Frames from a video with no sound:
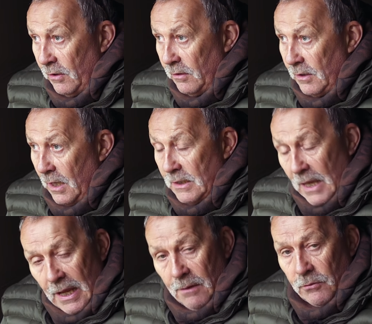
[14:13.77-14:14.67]
and uh,
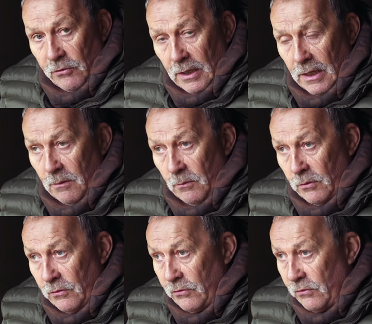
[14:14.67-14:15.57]
yeah, it was it
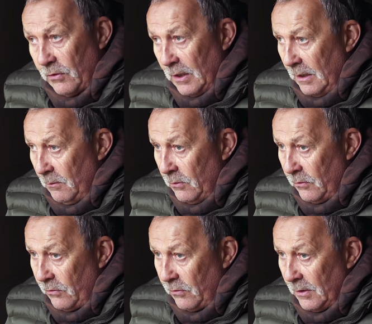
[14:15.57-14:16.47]
was it
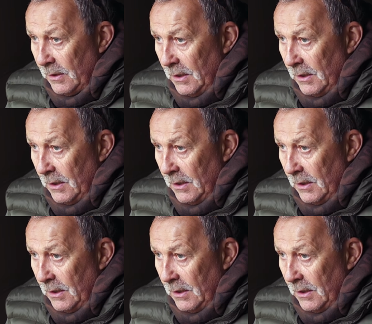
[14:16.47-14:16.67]
was